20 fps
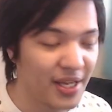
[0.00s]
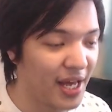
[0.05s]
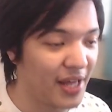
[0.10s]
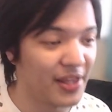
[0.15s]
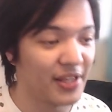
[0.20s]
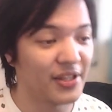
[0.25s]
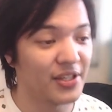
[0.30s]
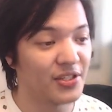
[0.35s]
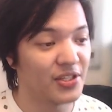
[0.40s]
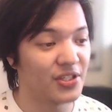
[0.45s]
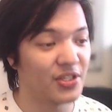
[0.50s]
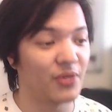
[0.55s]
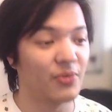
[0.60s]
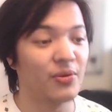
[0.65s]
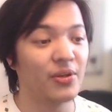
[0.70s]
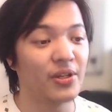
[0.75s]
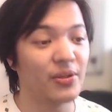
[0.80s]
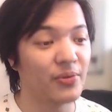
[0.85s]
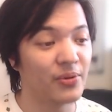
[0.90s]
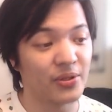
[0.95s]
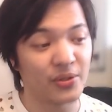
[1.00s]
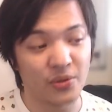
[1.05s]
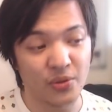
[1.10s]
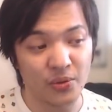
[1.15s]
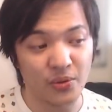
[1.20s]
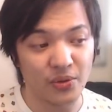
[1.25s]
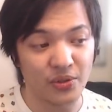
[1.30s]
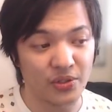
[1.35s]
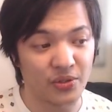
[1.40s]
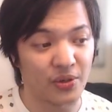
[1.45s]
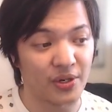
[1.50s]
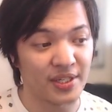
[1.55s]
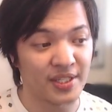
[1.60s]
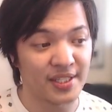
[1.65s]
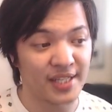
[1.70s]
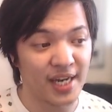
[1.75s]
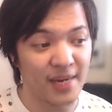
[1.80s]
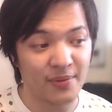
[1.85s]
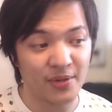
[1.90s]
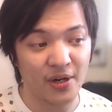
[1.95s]
I think this is a really, really cool sort of
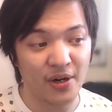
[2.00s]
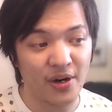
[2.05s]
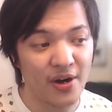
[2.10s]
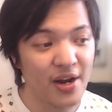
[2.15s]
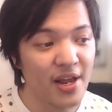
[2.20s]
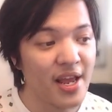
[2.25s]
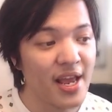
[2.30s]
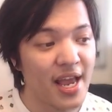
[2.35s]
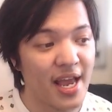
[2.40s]
setup card,